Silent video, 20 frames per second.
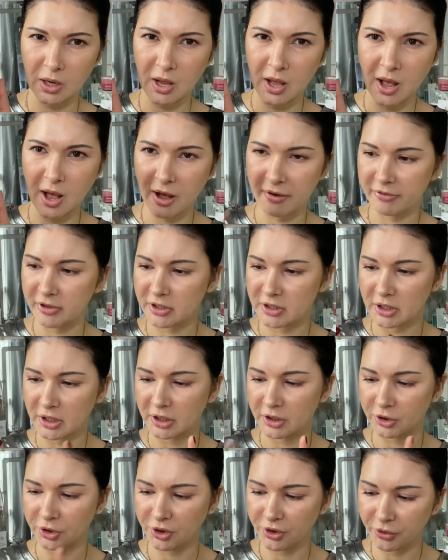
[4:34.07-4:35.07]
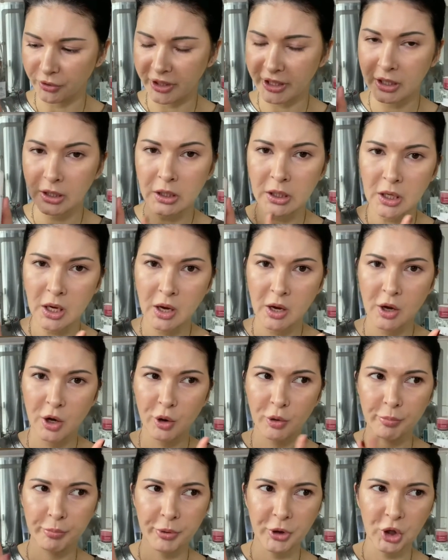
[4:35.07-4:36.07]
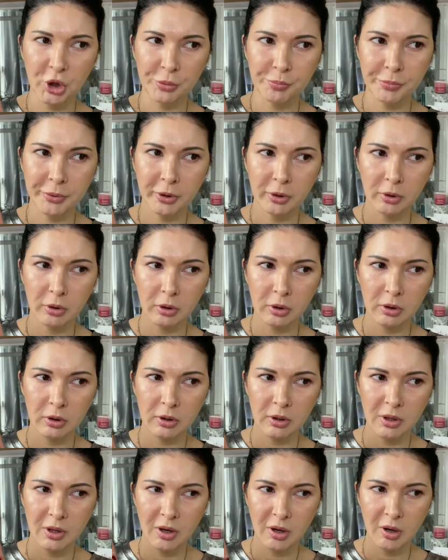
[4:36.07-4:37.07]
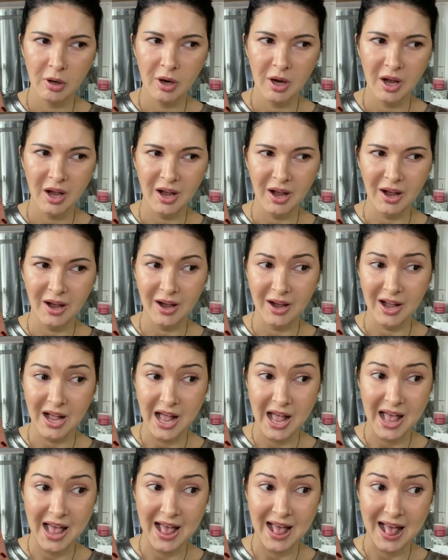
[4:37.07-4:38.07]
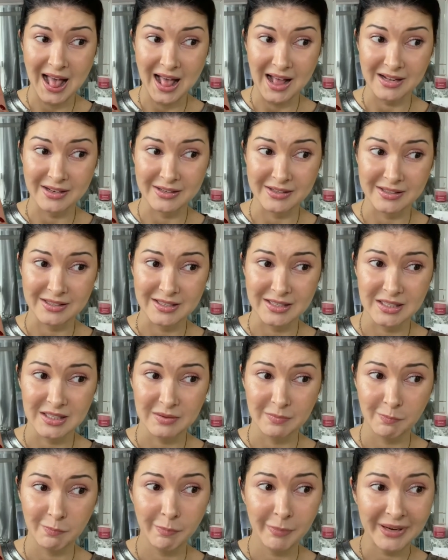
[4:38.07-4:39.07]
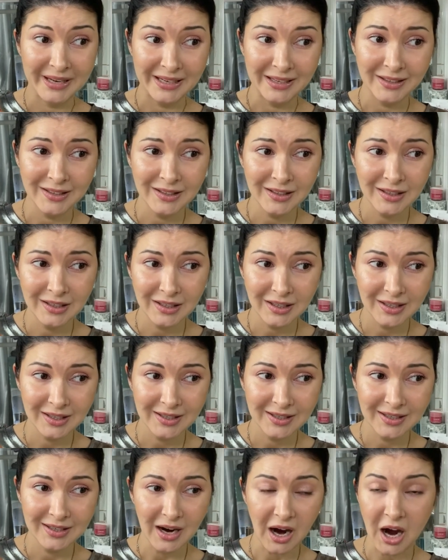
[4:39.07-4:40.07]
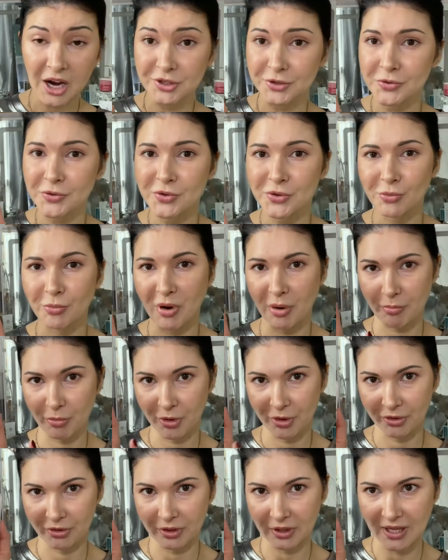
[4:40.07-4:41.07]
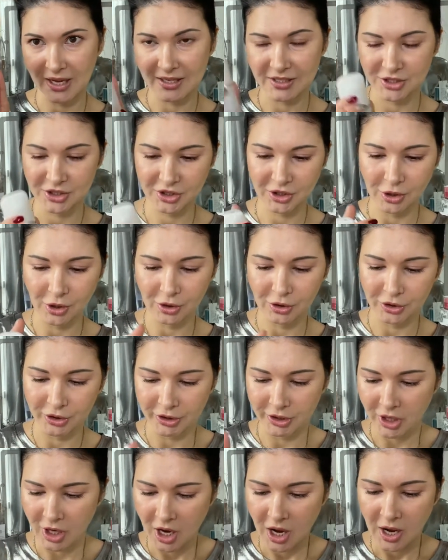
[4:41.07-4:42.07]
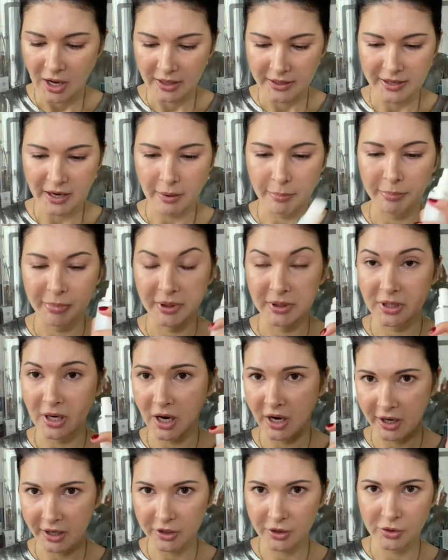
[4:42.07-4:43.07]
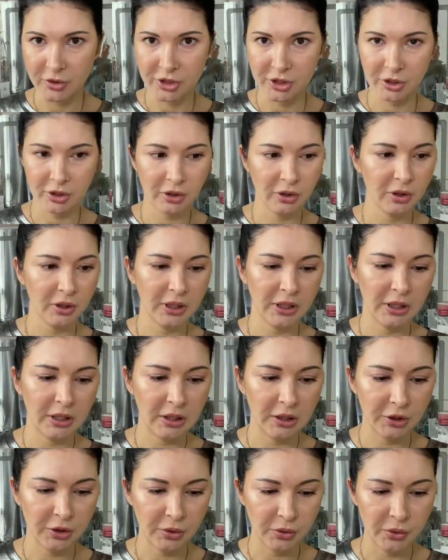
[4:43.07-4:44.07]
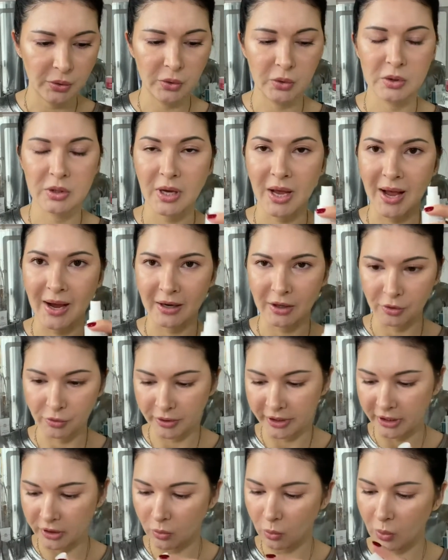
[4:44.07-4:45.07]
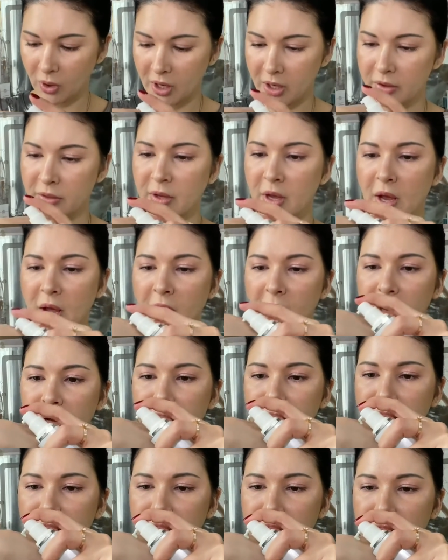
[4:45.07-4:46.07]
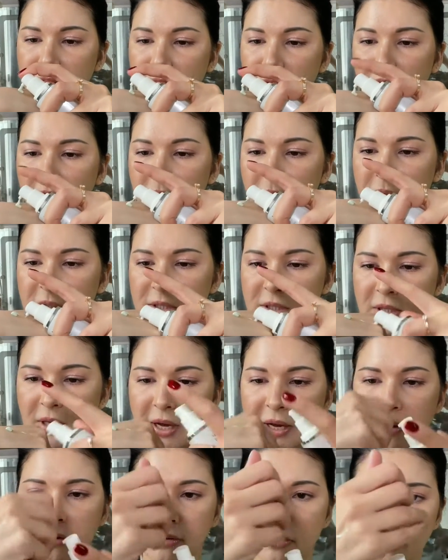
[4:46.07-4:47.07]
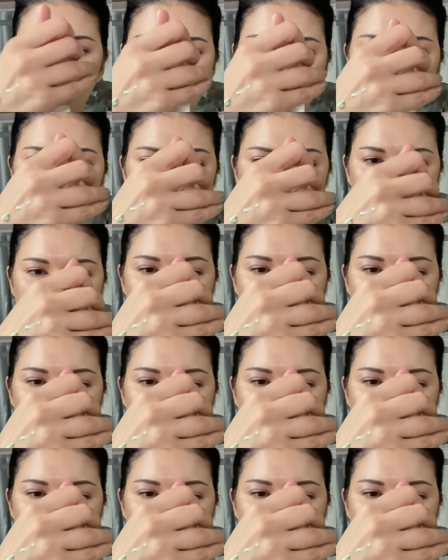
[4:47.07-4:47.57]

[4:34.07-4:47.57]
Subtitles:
have it in green, purple and pink. I don't remember the last color. Yeah, but I usually use a green one. It looks like this.